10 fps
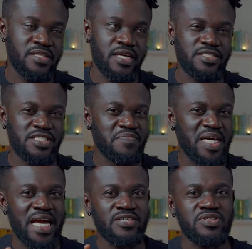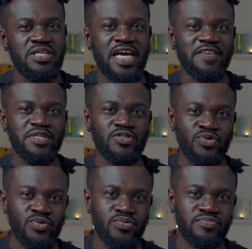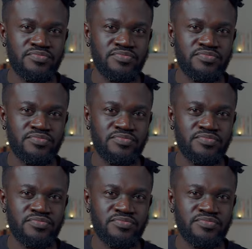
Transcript: that she might actually like me too.